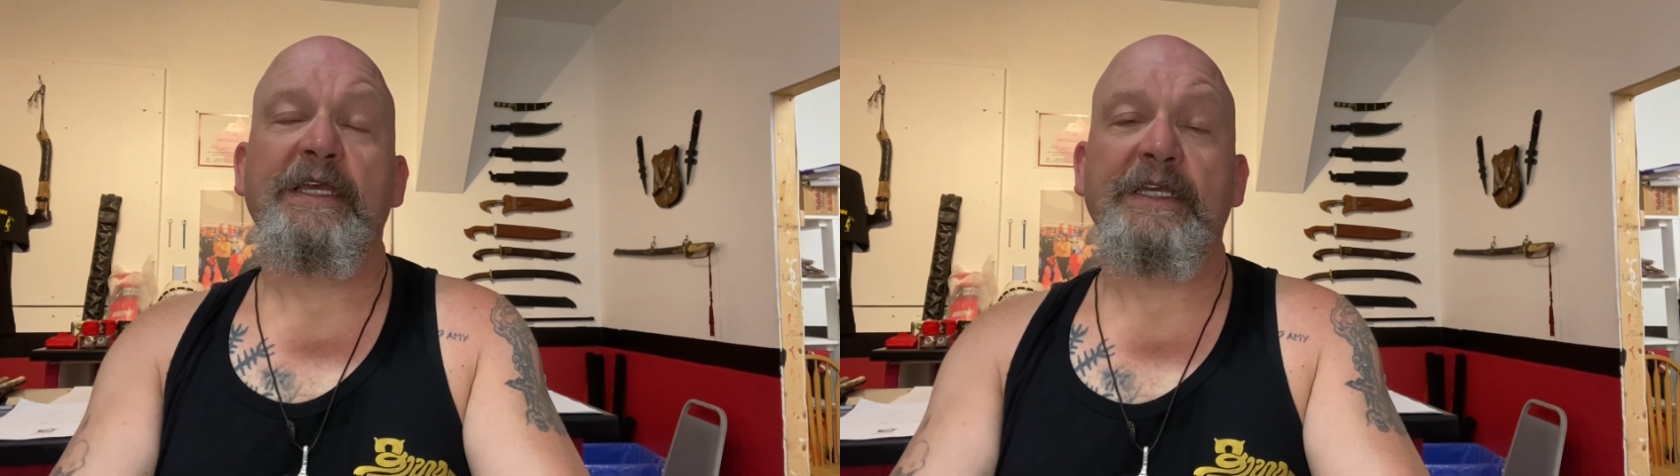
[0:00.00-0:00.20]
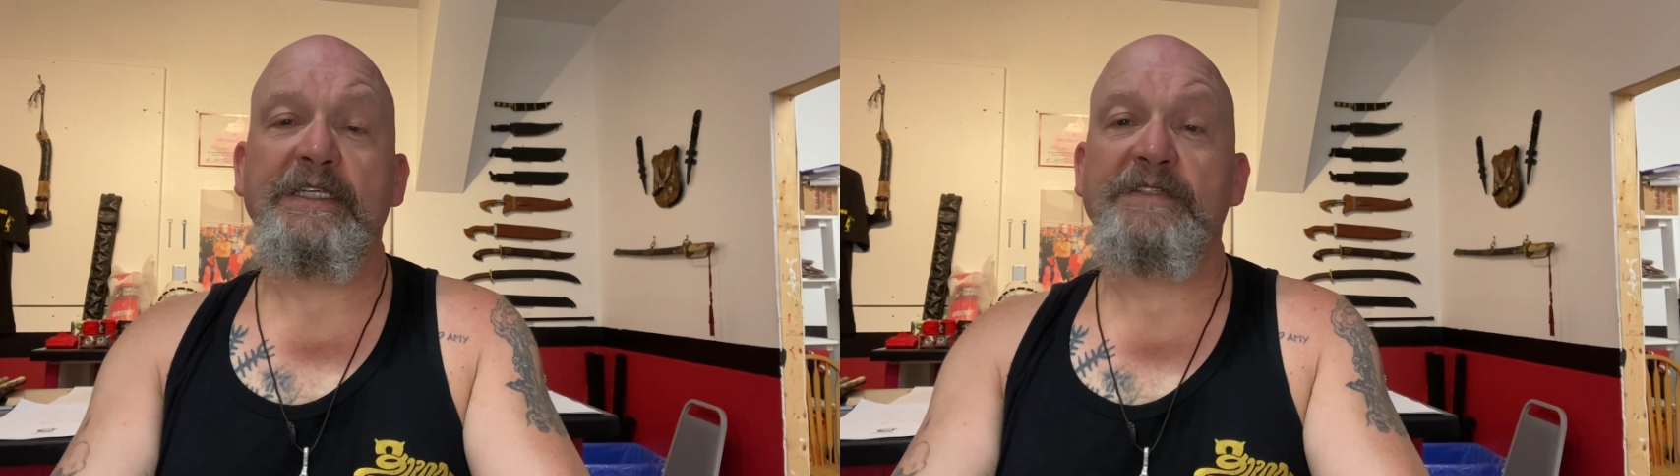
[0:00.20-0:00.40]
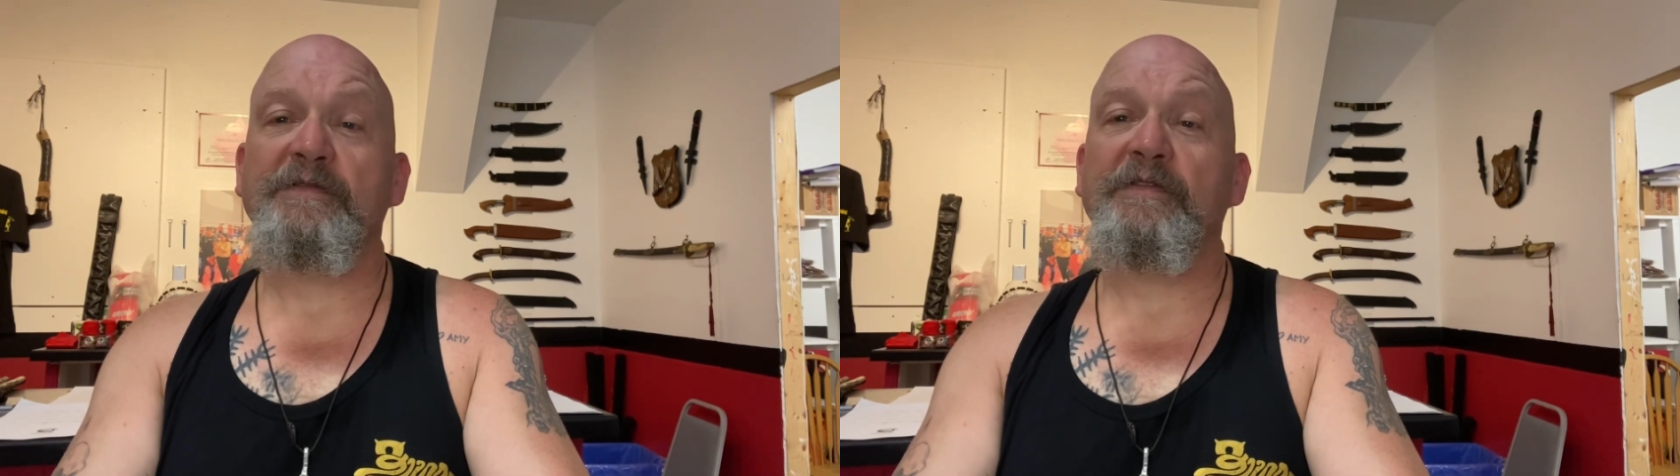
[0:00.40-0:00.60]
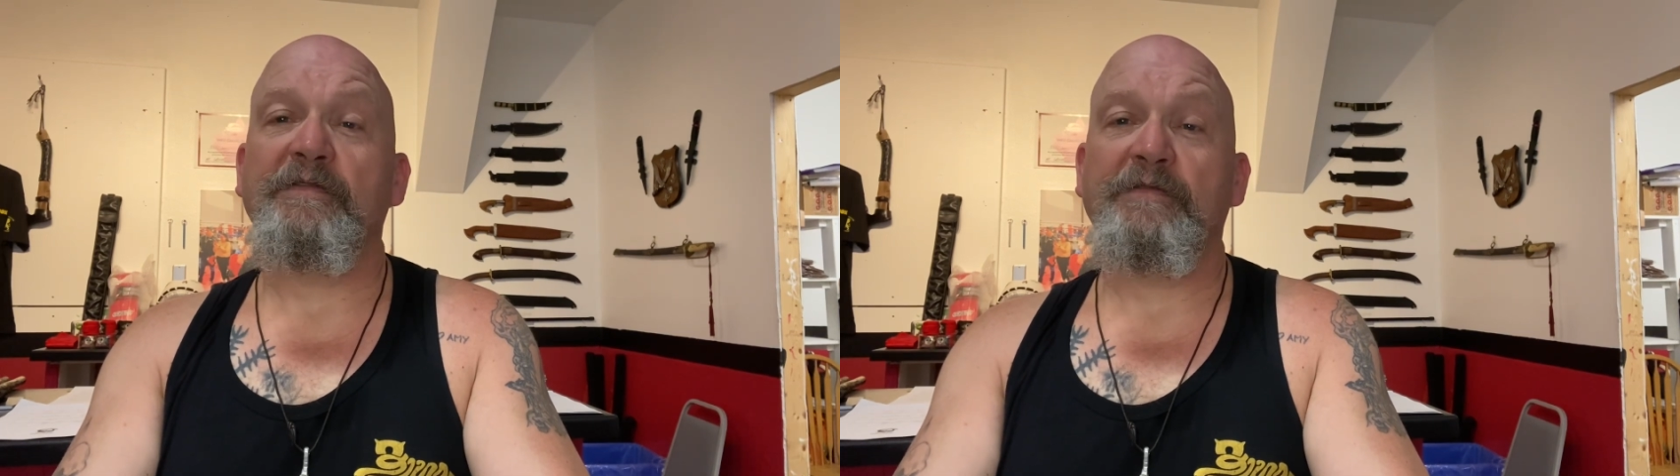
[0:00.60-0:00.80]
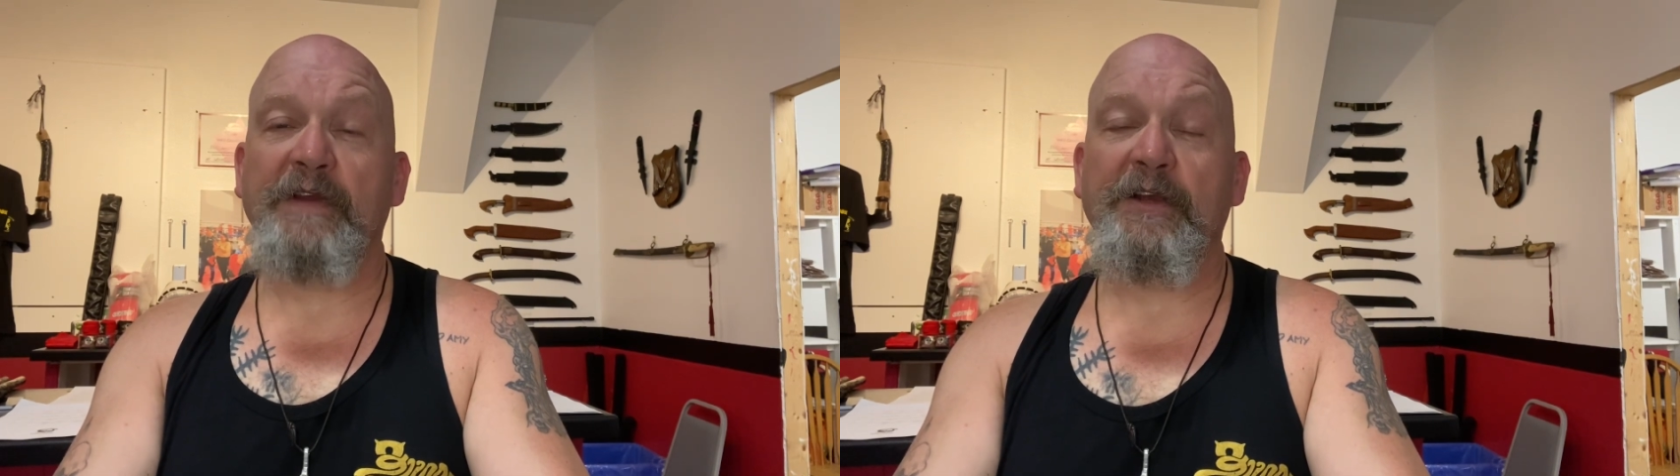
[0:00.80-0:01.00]
He's
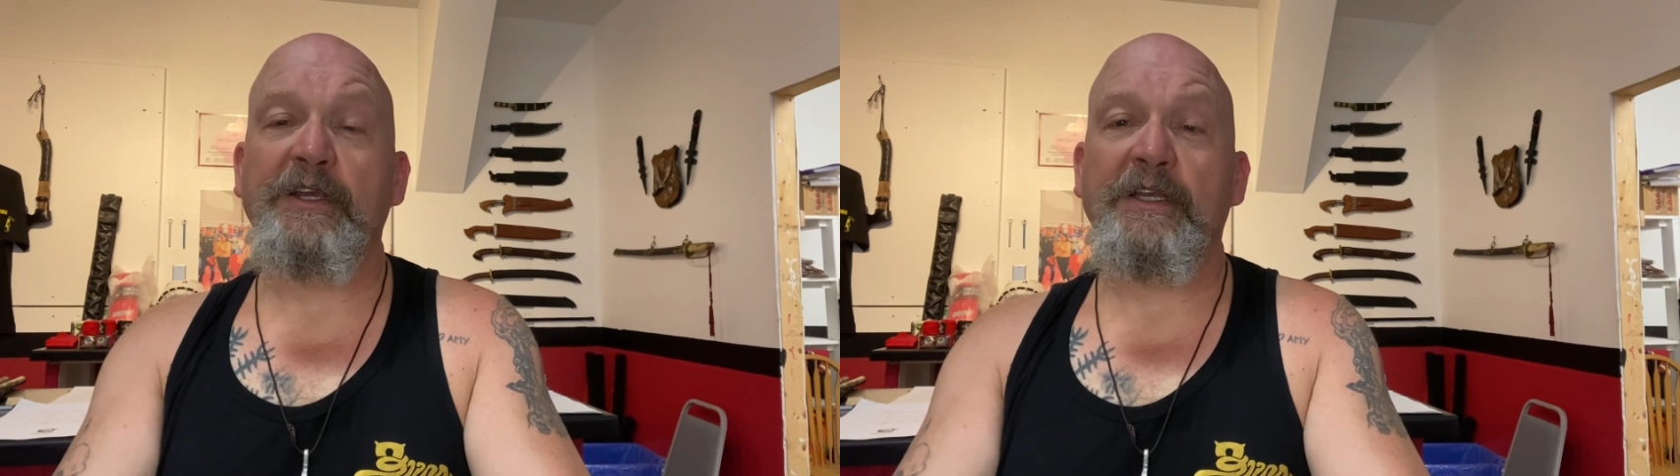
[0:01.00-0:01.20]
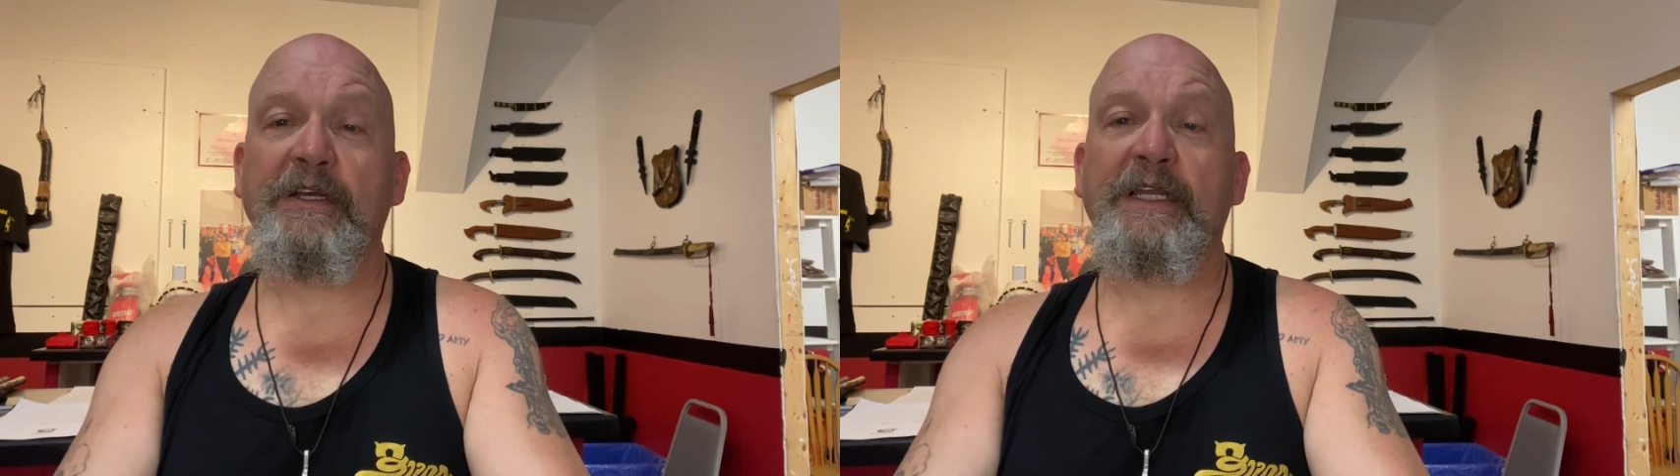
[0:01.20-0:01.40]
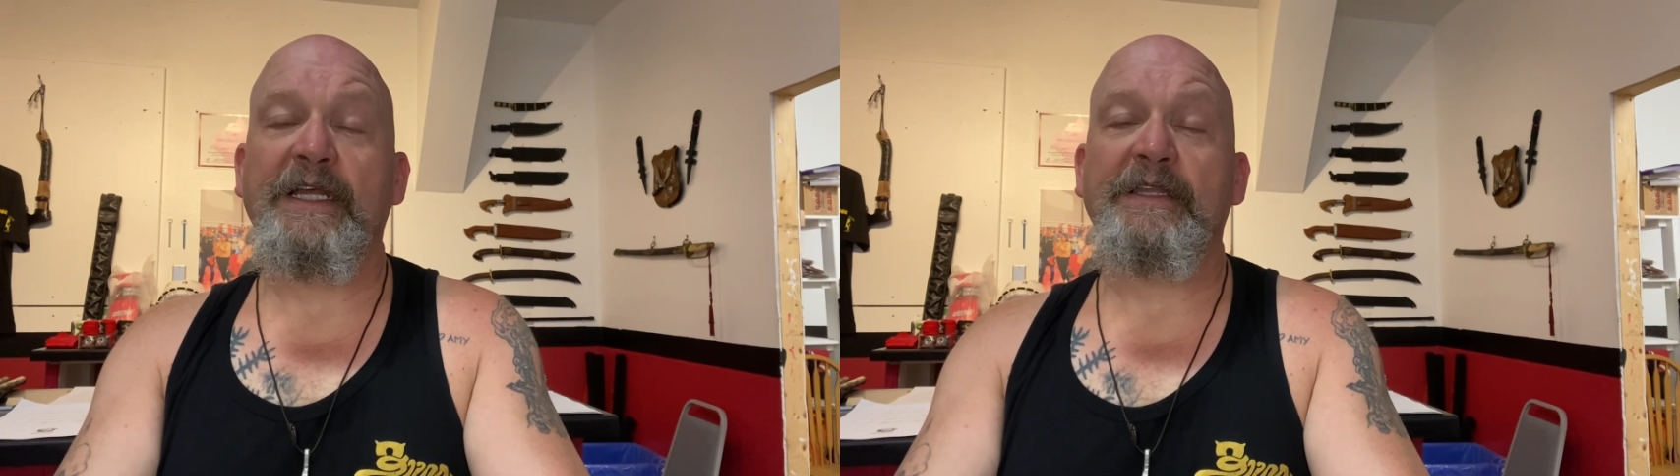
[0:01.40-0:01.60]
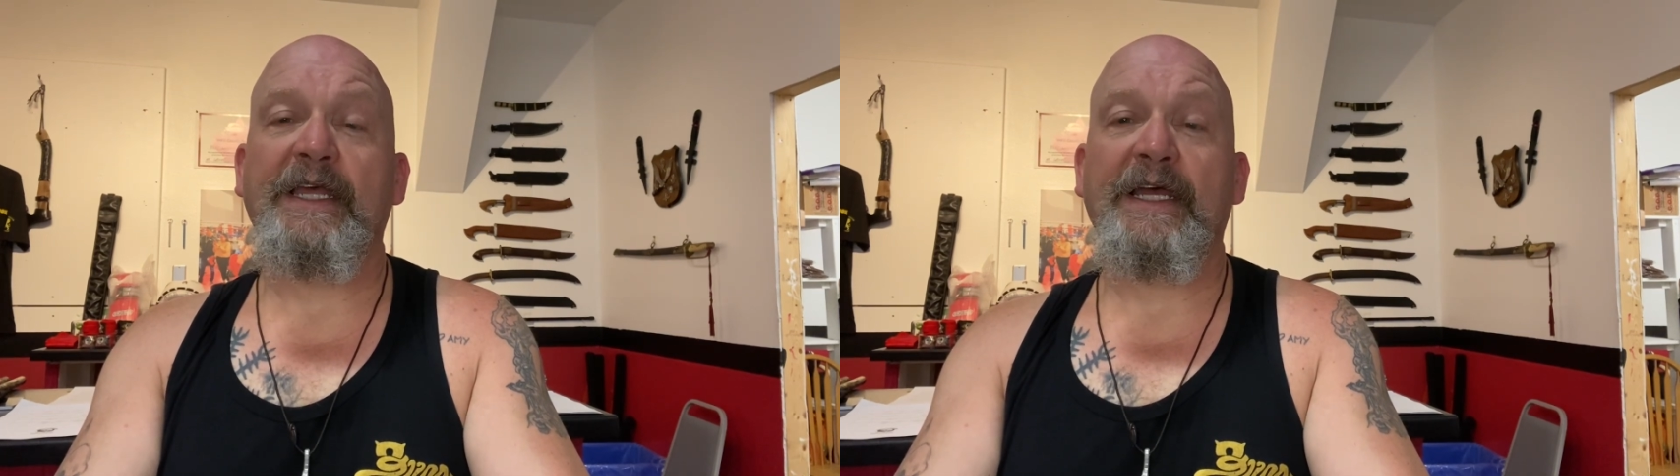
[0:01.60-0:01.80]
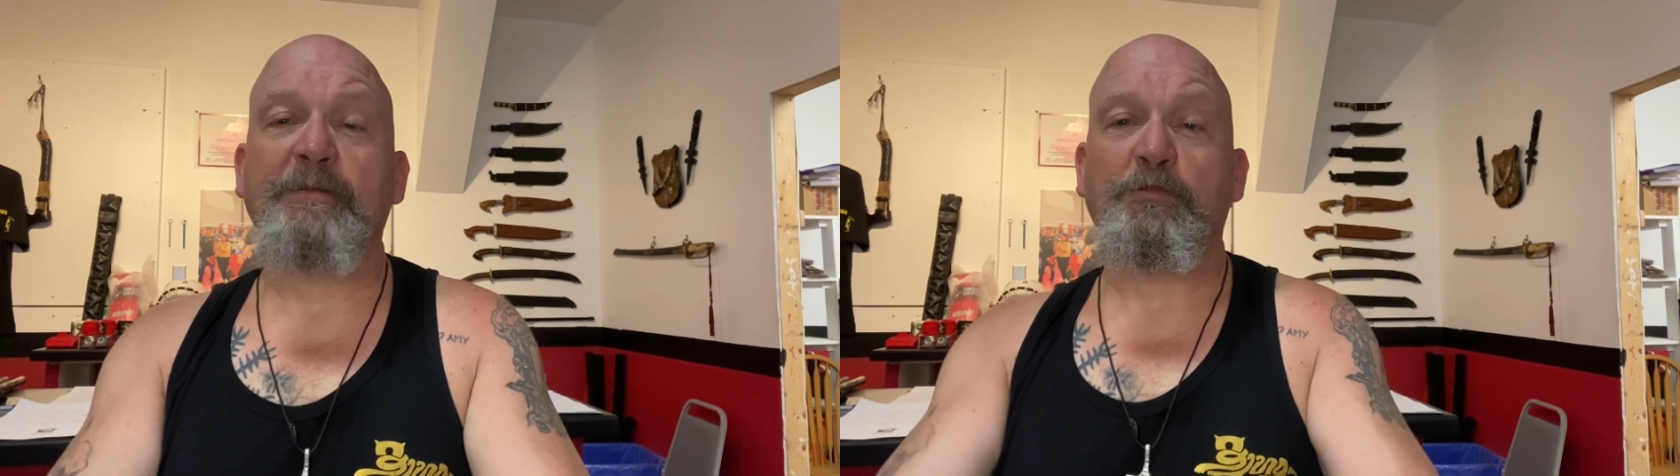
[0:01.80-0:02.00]
very good at
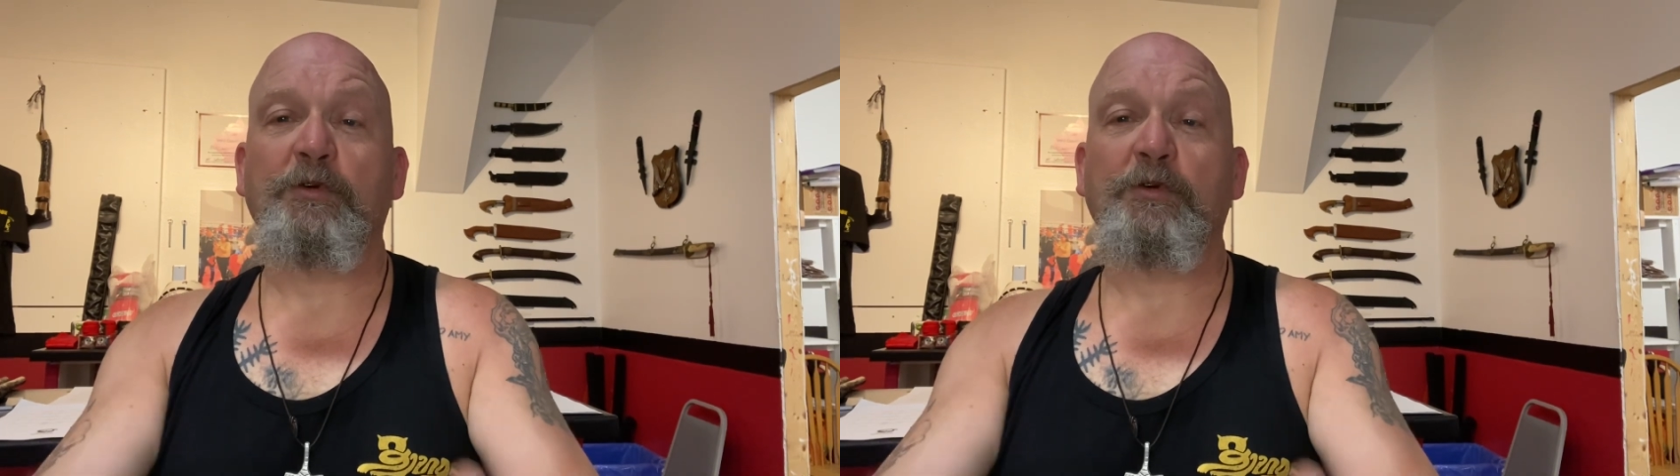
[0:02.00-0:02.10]
that